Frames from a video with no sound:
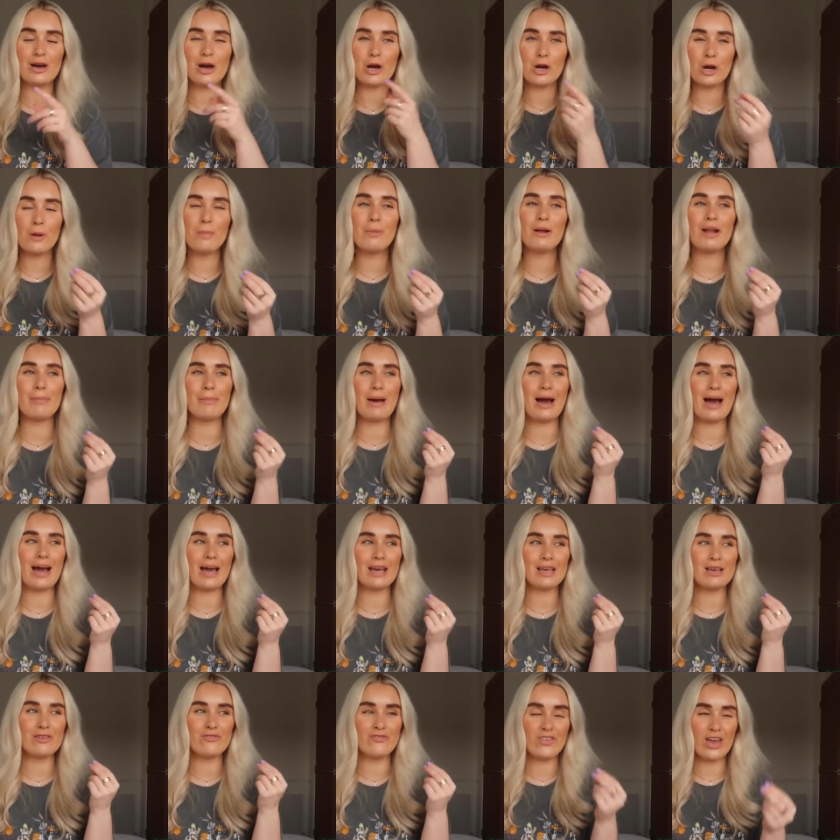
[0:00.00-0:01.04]
a couple of
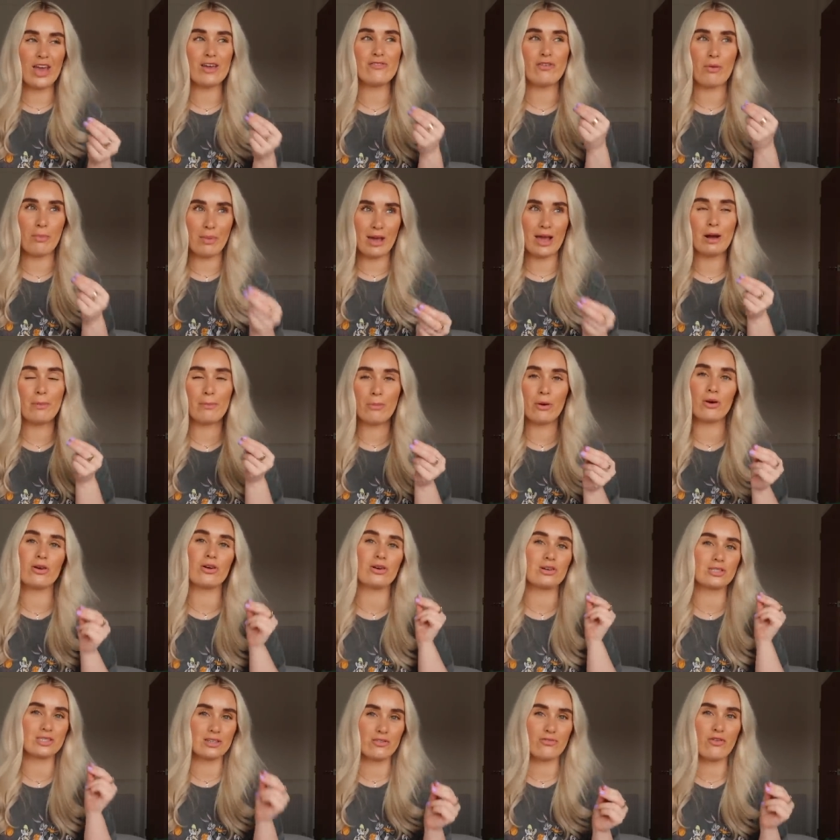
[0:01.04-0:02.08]
my favourite makeup
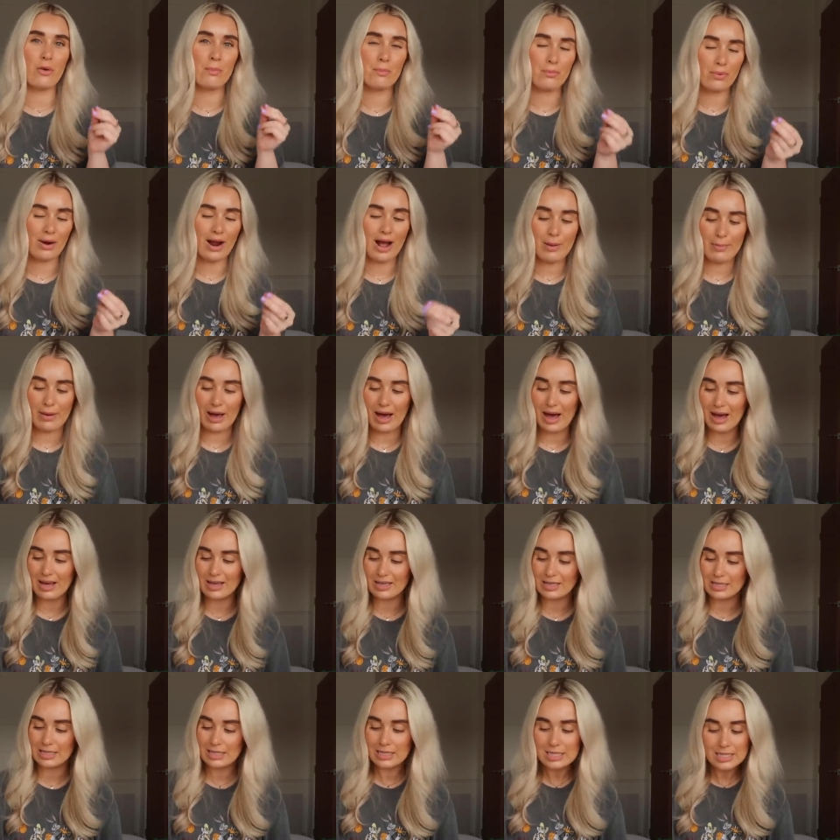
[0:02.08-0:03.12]
products are from
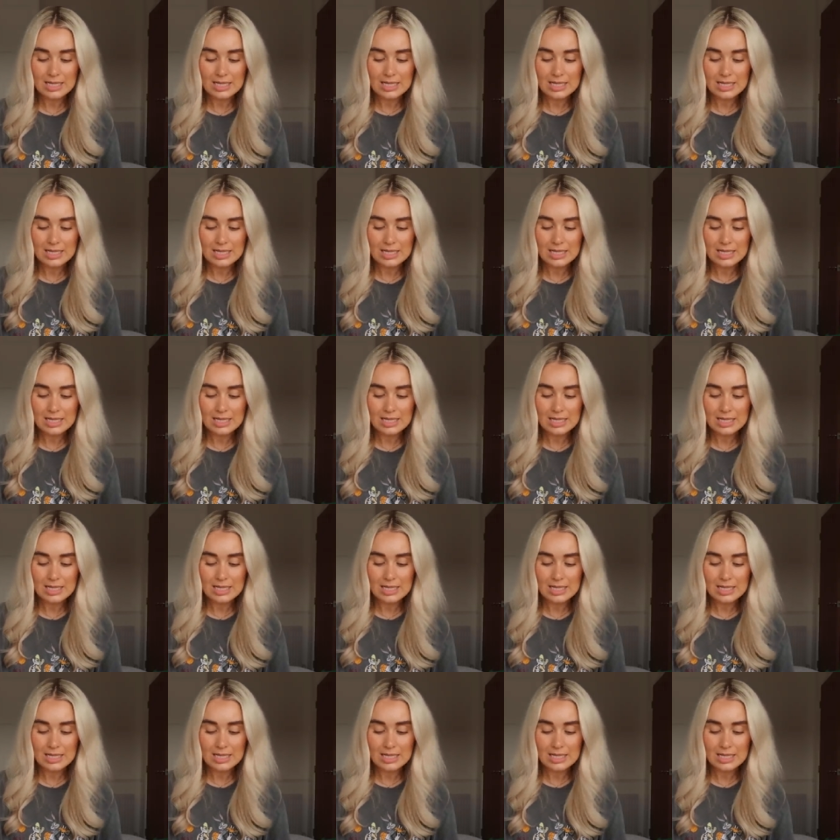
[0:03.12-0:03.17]
Primark.